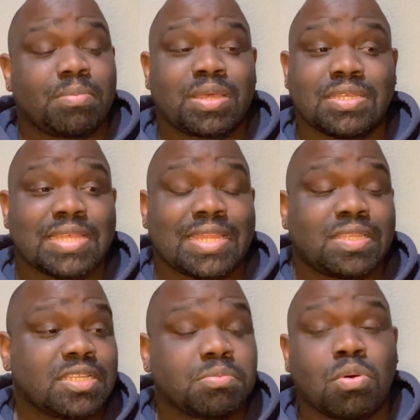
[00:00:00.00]
Because at
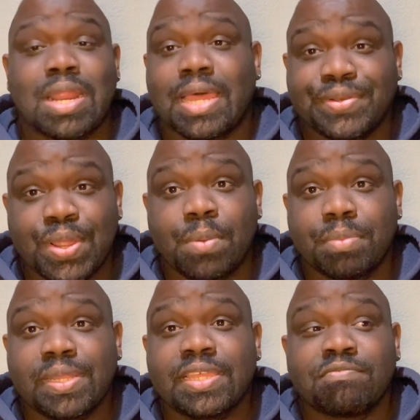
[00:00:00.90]
this point, I don't
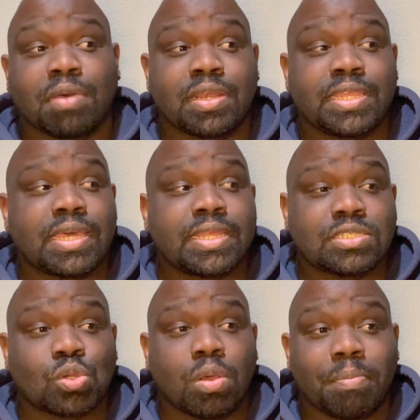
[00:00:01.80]
believe Monyetta
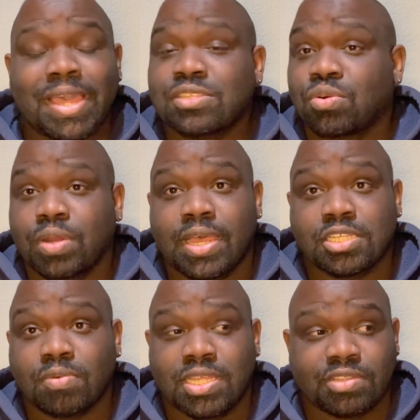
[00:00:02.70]
is going back to Real
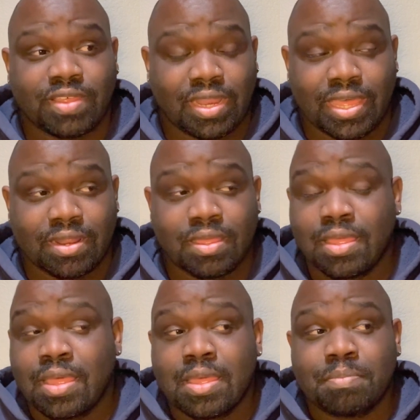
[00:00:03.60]
Housewives of Atlanta
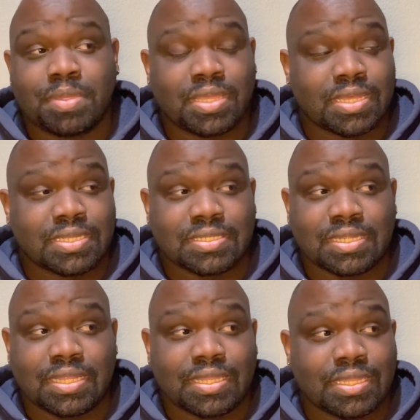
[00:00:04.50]
because
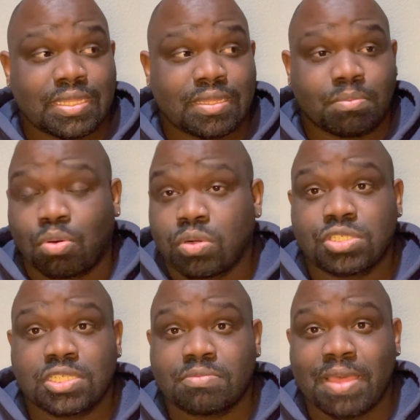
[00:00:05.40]

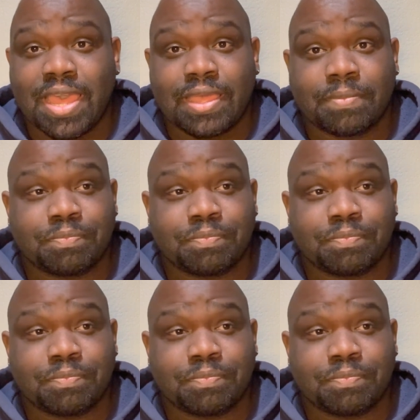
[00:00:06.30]
Porsha's back.